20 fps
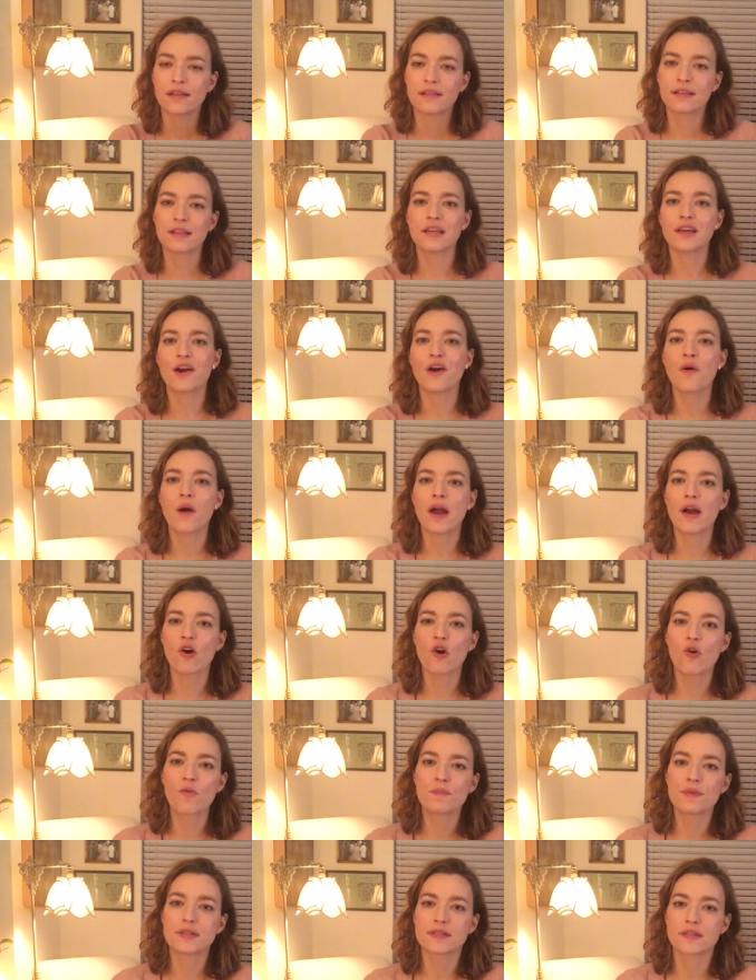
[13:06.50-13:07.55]
Leo, I
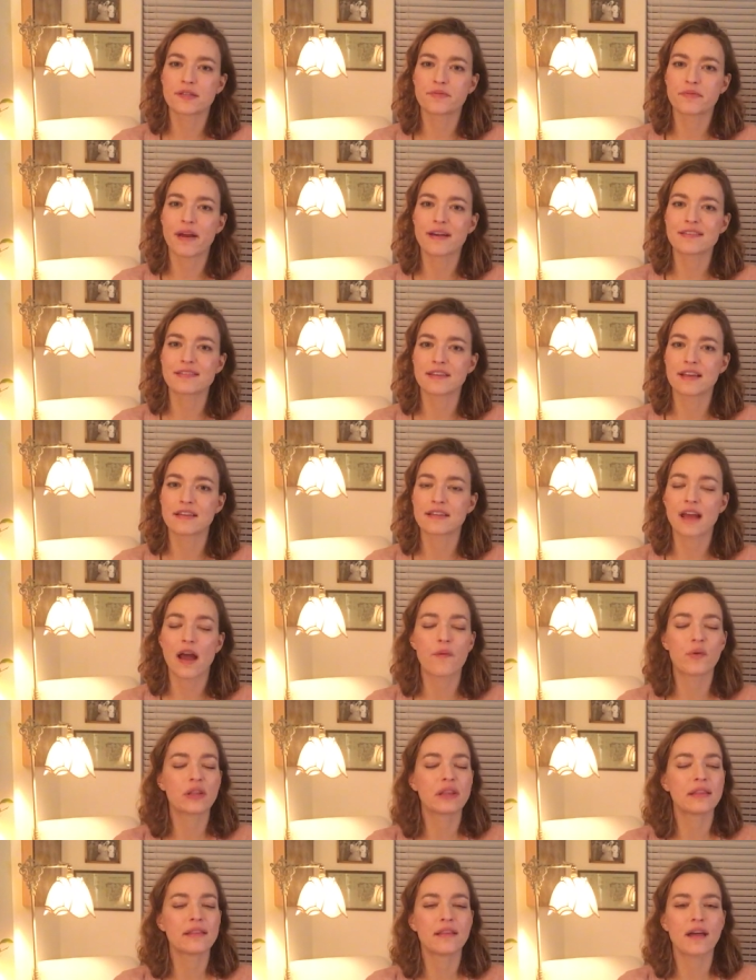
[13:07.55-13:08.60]
hope this is resonant. I
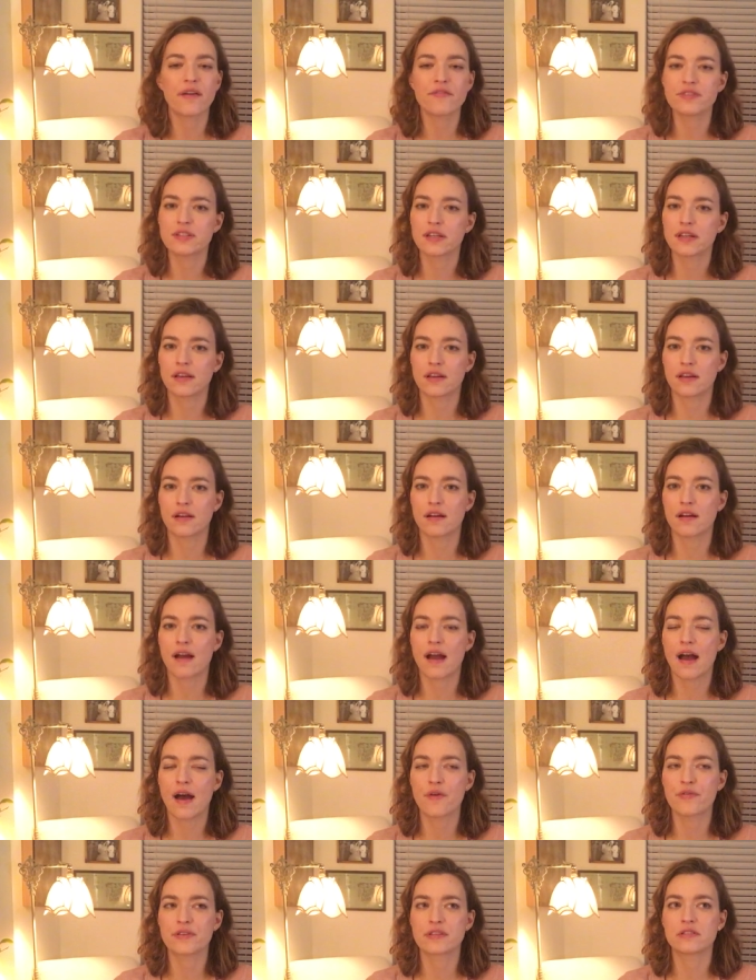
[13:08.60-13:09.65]
would love to hear
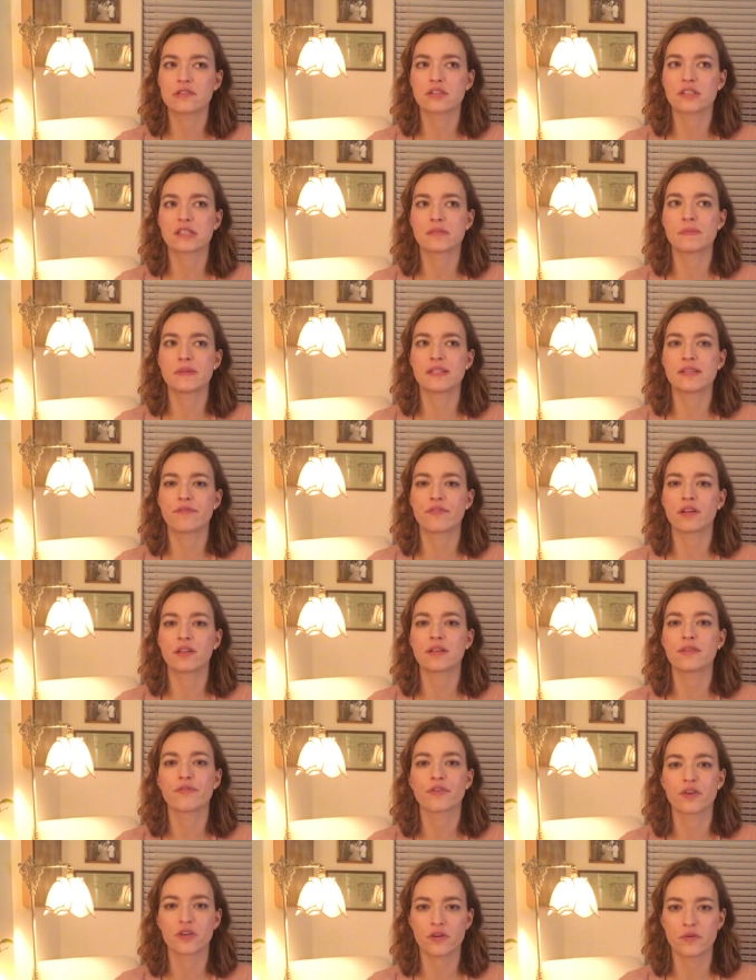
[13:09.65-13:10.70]
how this looks specifically
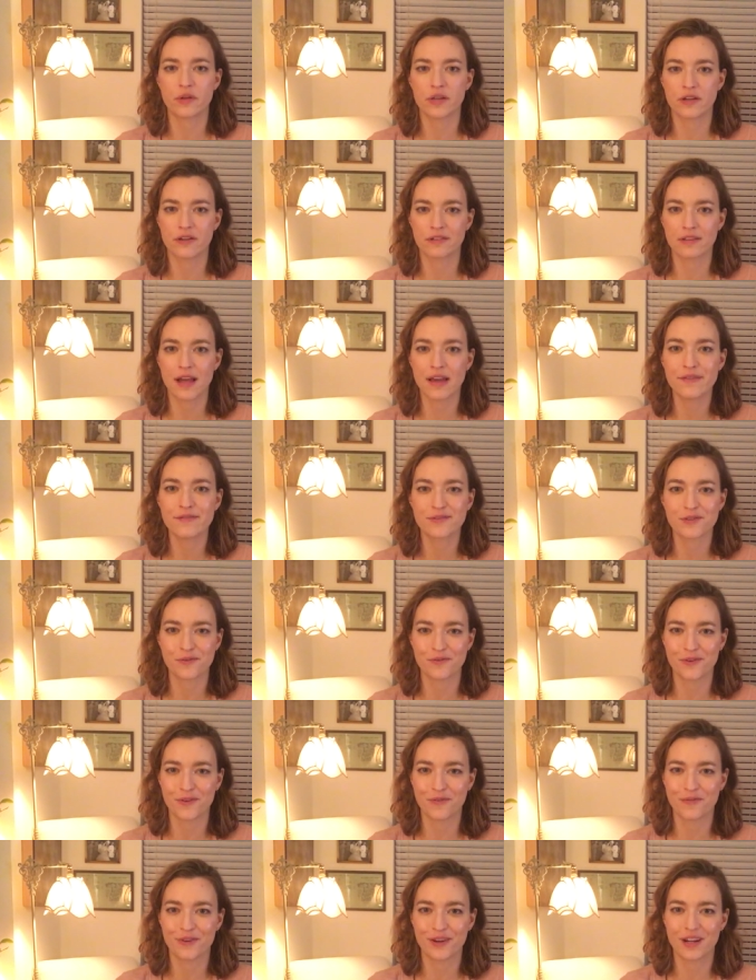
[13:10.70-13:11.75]
for you in your life, so
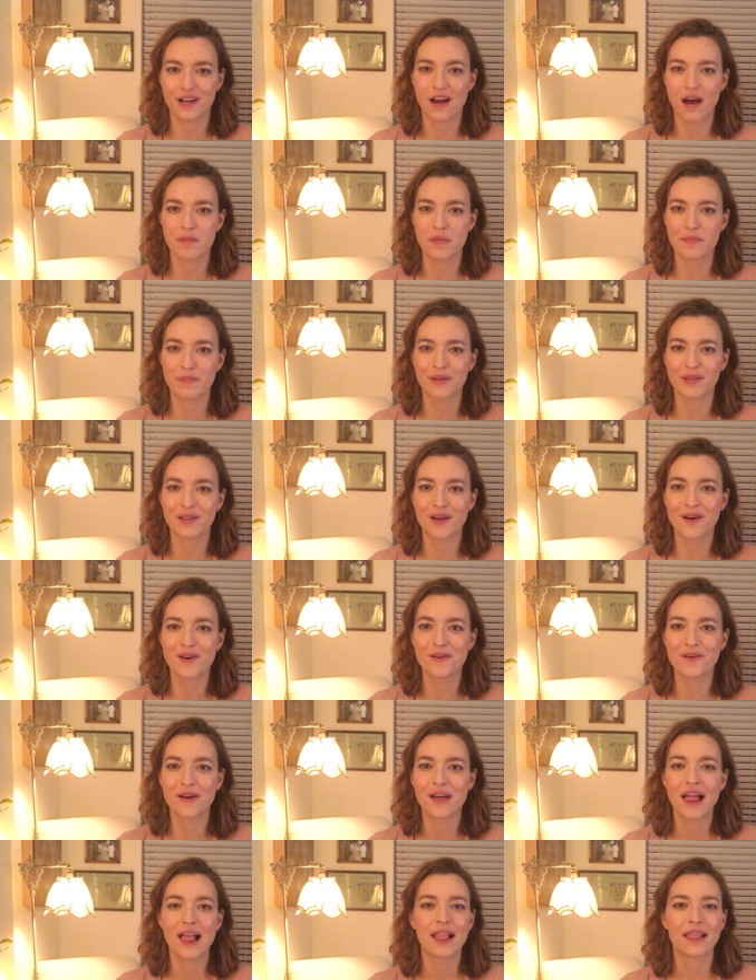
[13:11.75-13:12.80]
feel free to comment
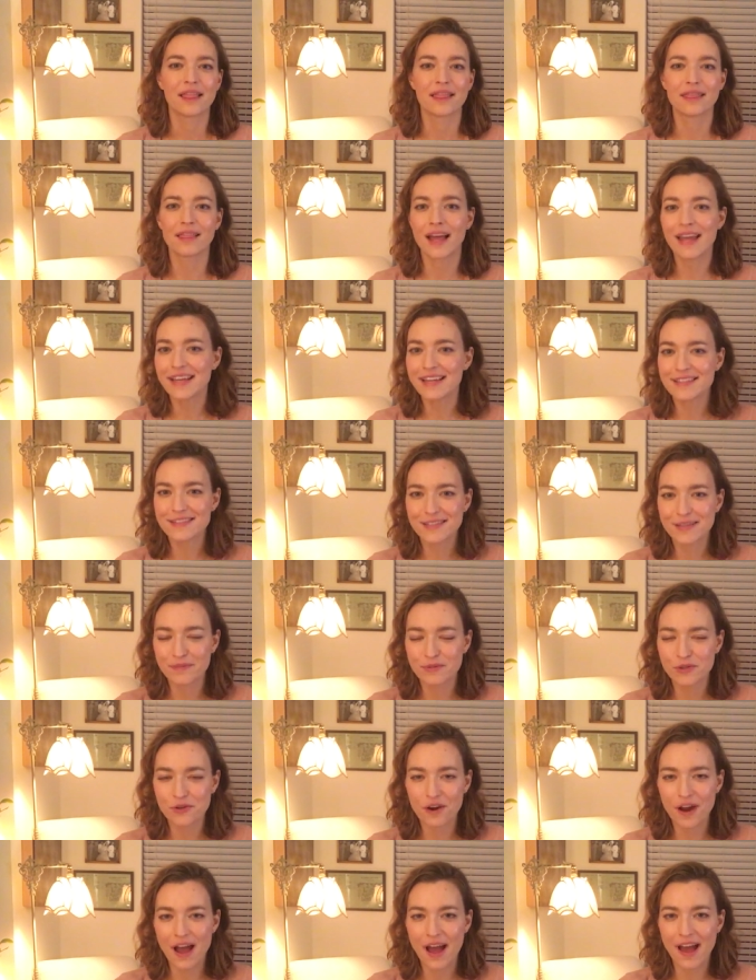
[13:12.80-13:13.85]
below. Like and
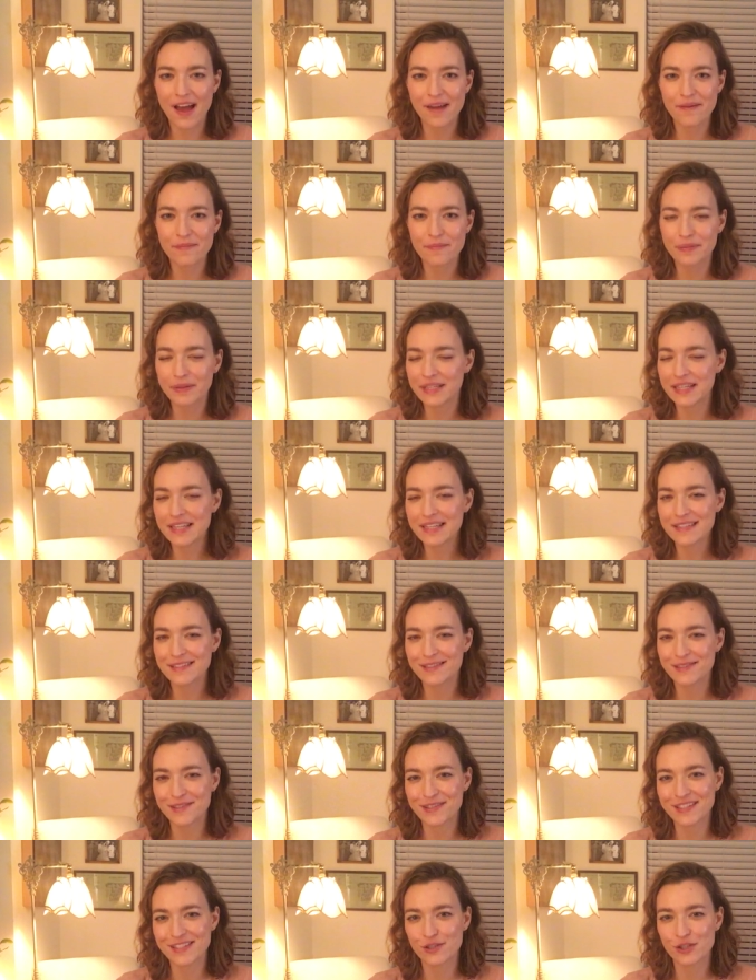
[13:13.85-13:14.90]
subscribe, please,
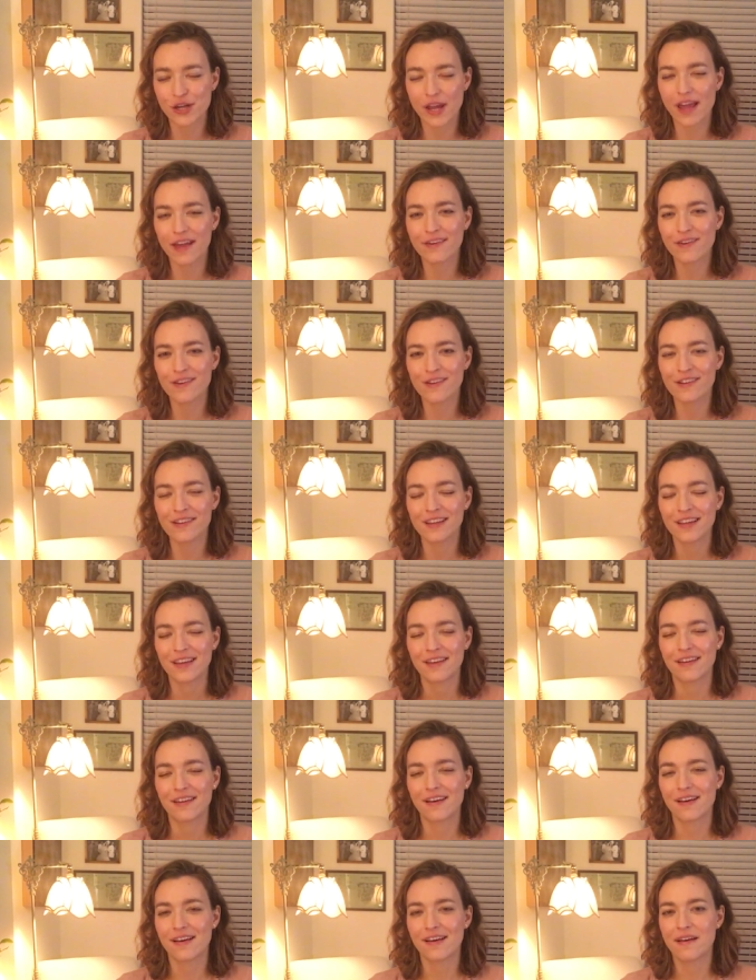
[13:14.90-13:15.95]
to this channel.
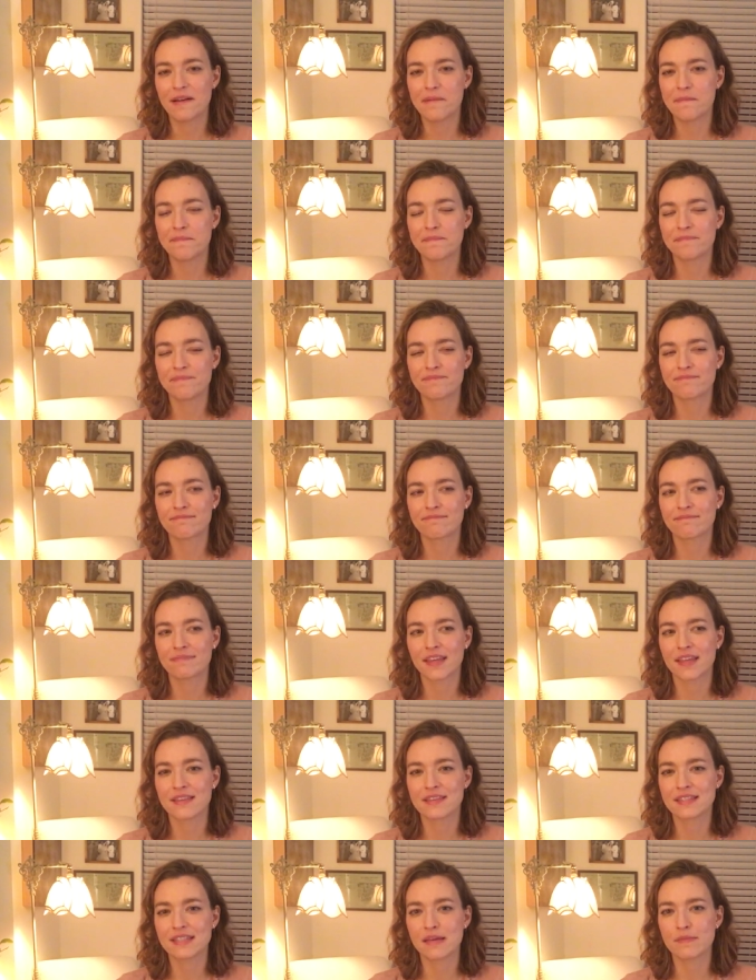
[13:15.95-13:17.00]
Um,
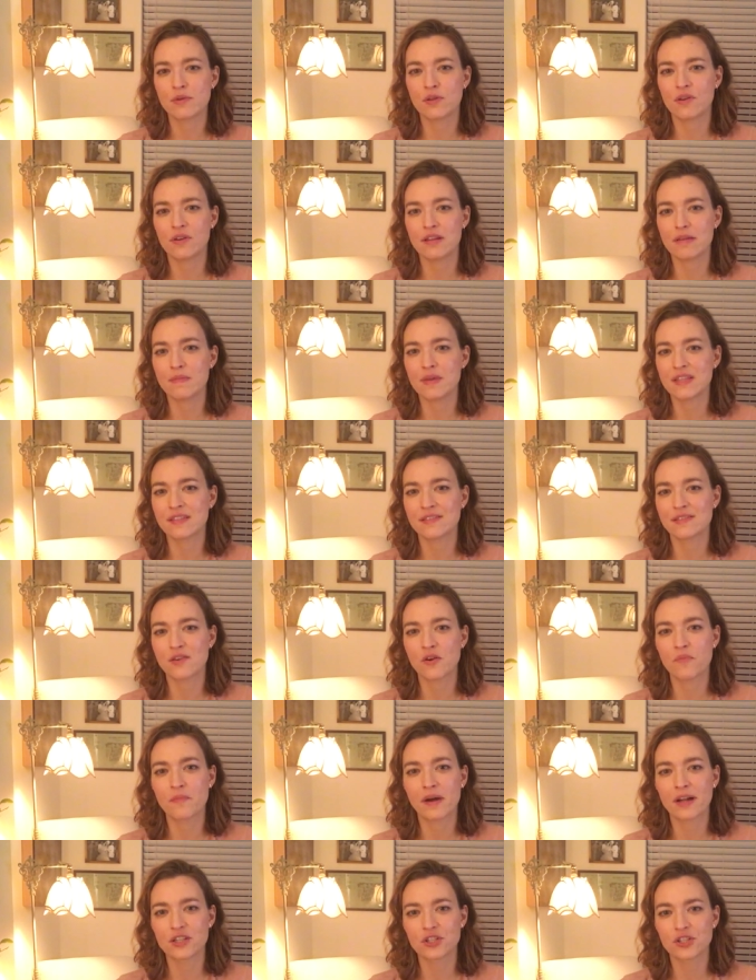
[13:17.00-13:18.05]
this community means
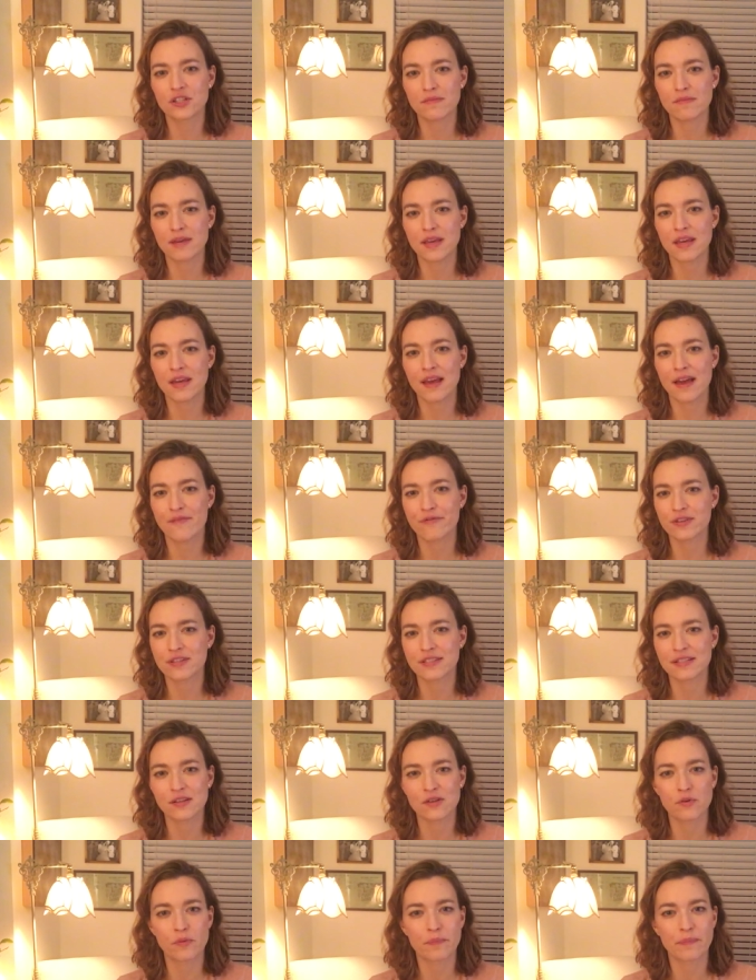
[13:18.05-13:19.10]
so much to me, every
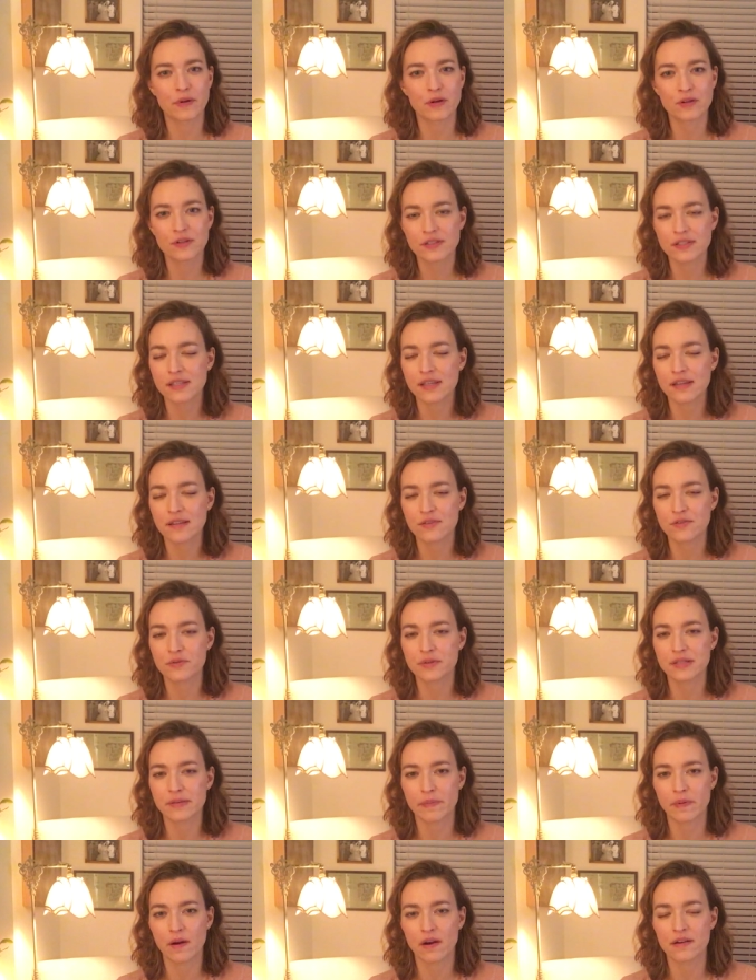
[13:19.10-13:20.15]
single person who
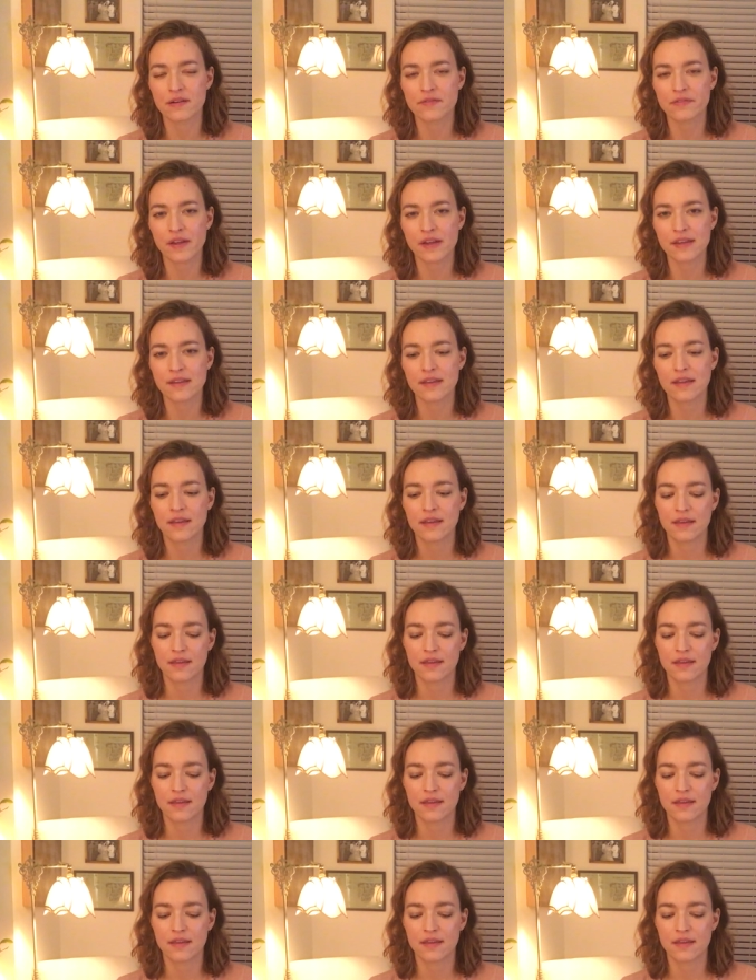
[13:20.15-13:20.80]
is a part of it.